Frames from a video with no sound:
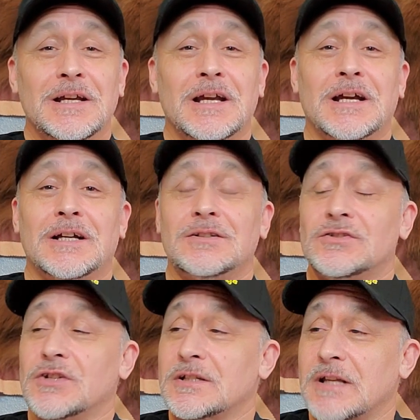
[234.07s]

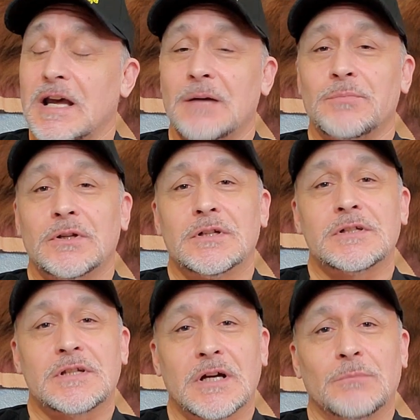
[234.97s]
and just happened to
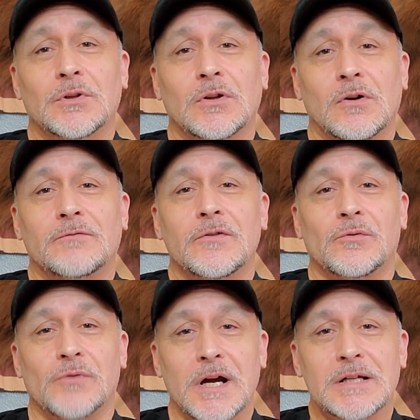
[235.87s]
stumble over the
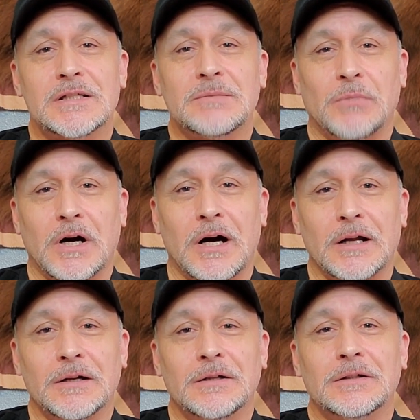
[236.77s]
right
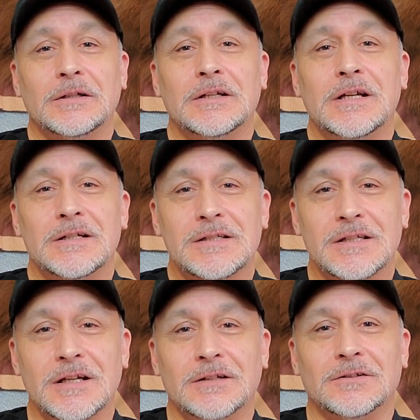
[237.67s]
spot, get a
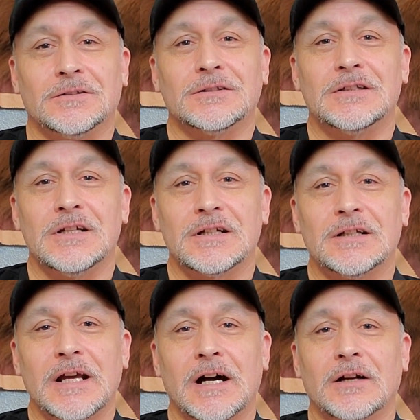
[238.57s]
signal,
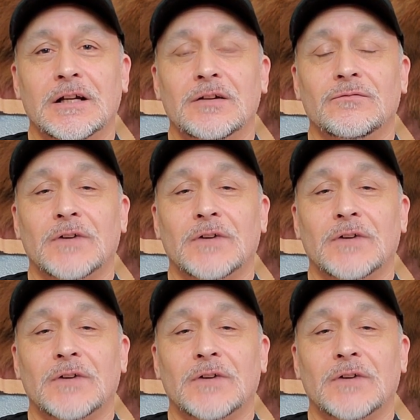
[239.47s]
dig down, and